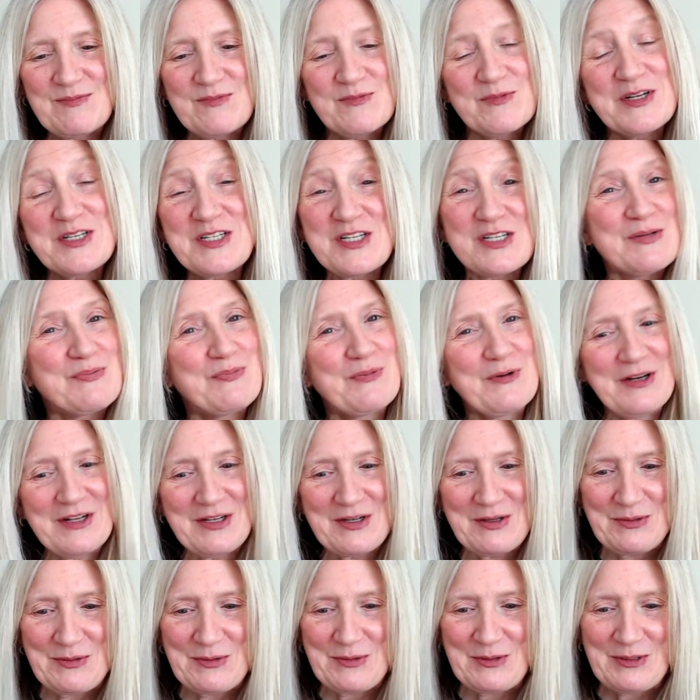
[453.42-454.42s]
which is
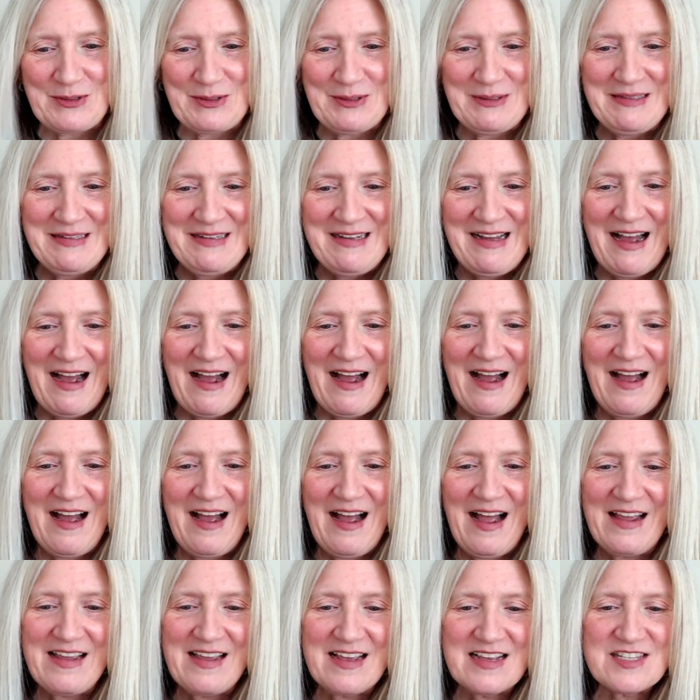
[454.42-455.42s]
pretty cool.
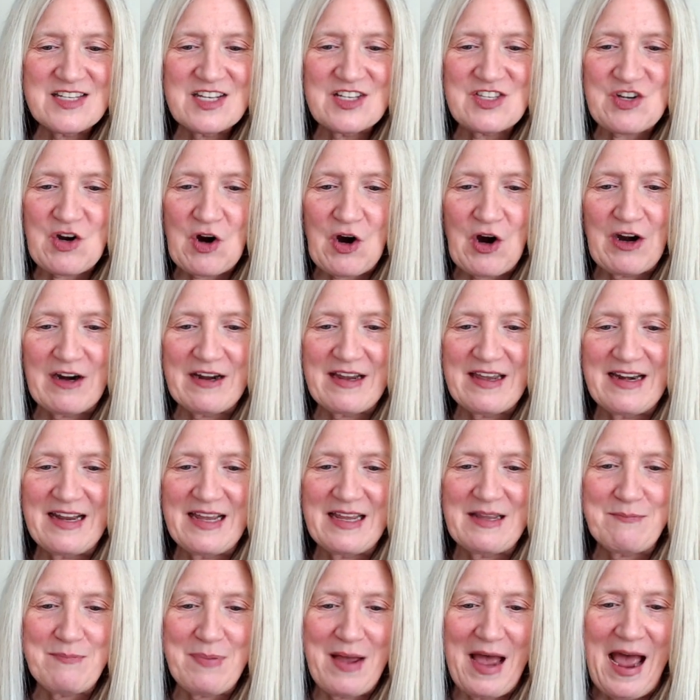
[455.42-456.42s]
Uh, I guess it's
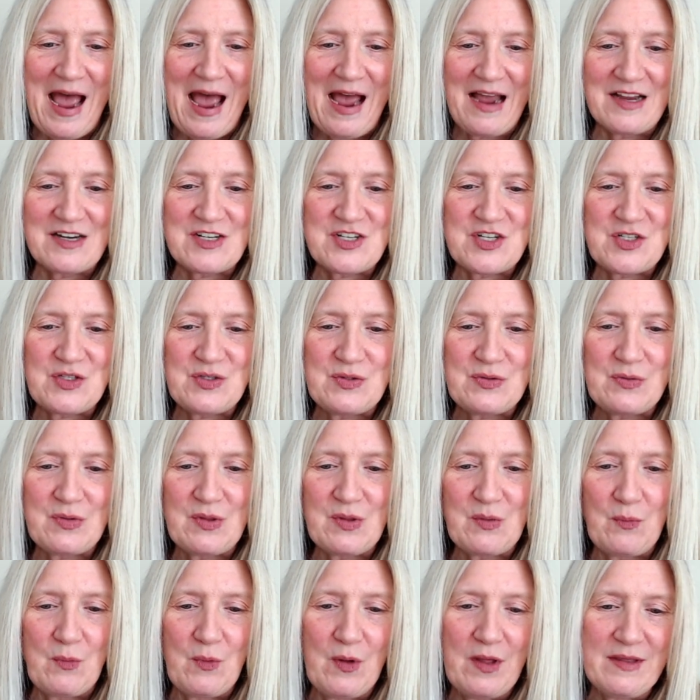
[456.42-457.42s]
hearkening back to
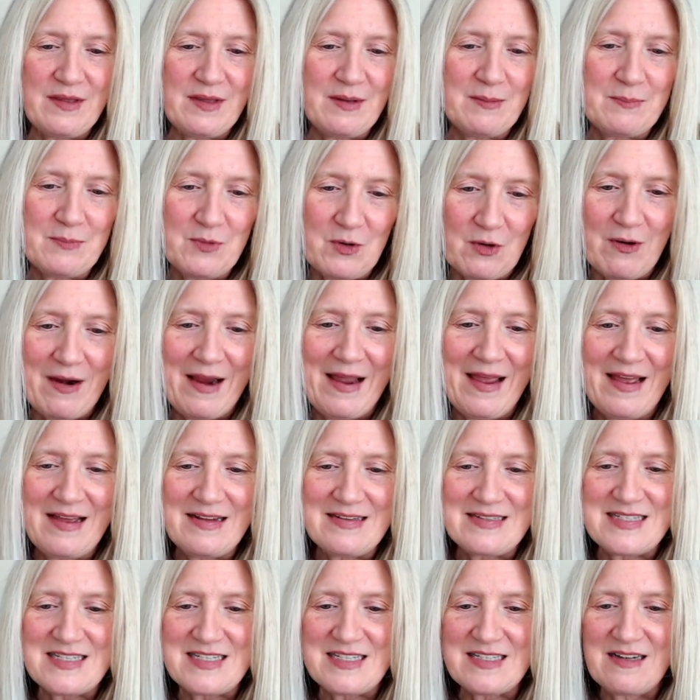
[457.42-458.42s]
the William
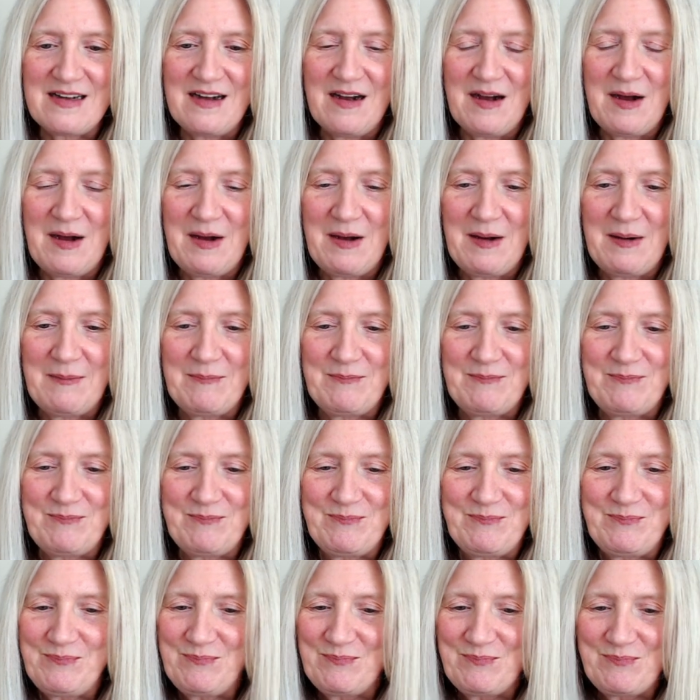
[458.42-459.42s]
Grant
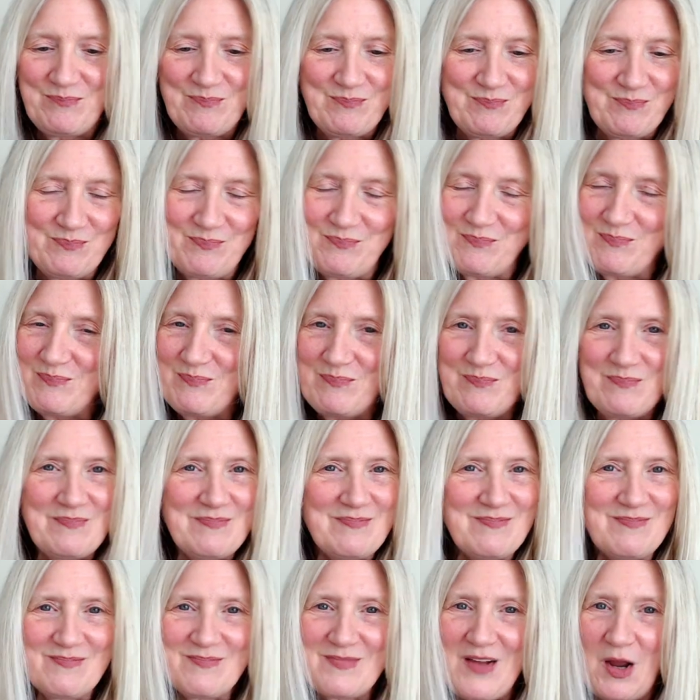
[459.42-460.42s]
um,
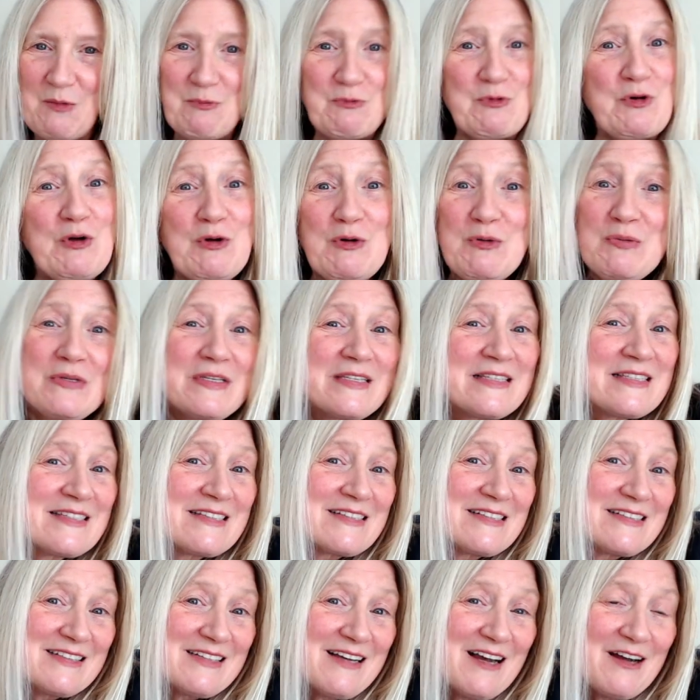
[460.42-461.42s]

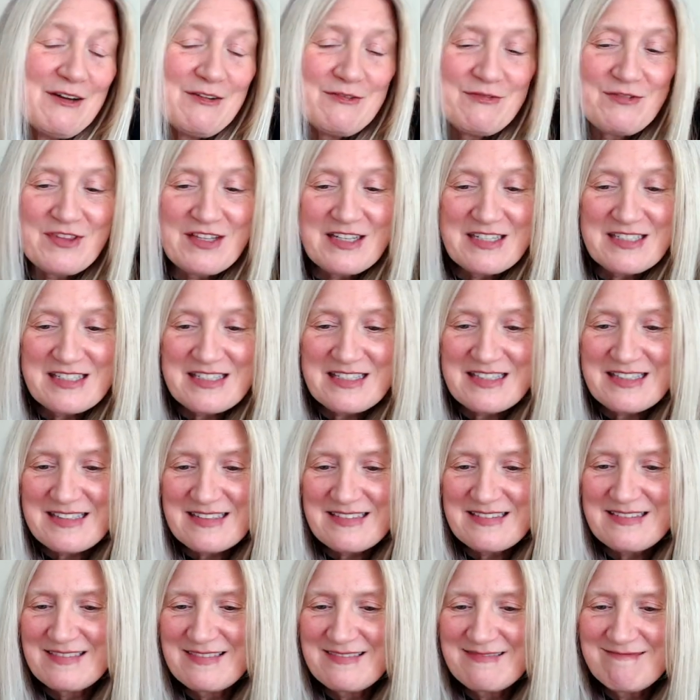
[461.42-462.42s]
roots of
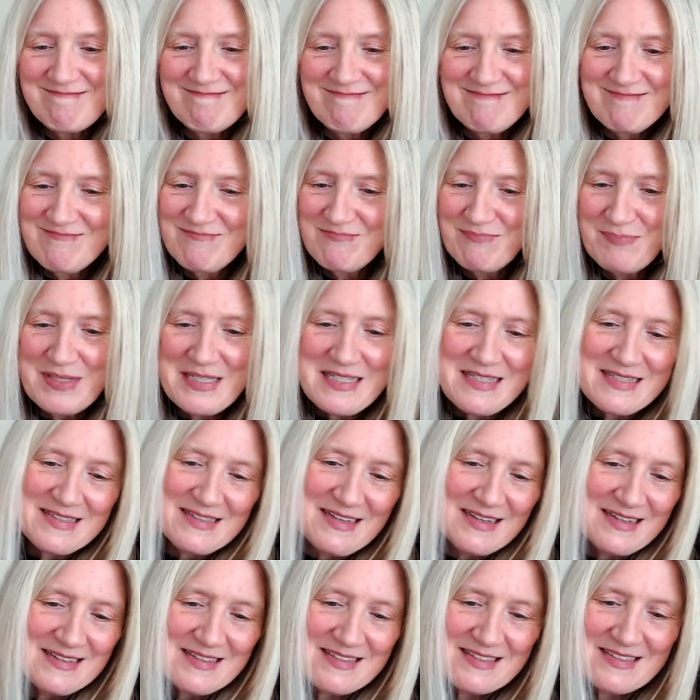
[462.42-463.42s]
this
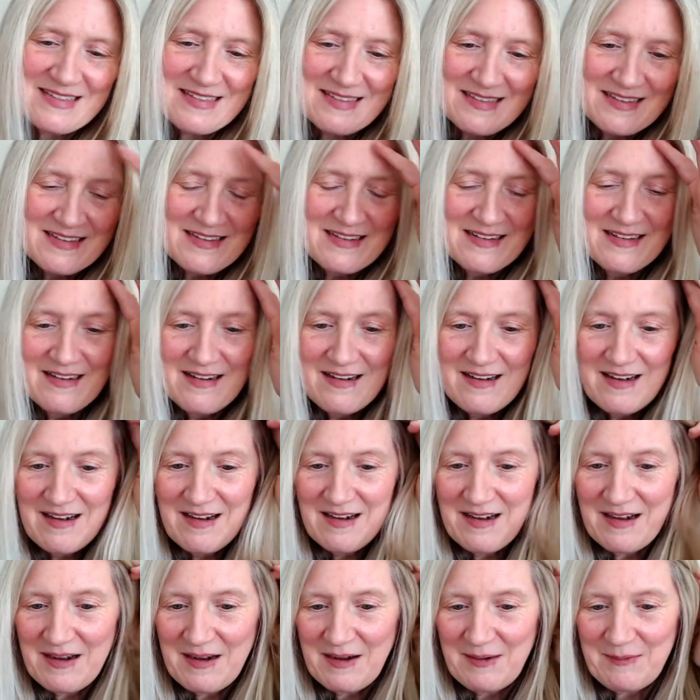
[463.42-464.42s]
business.
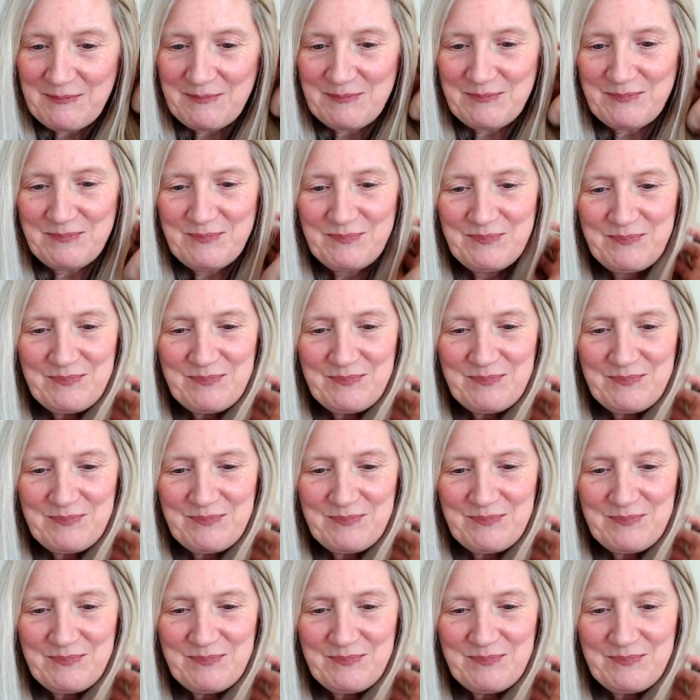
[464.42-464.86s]
Um,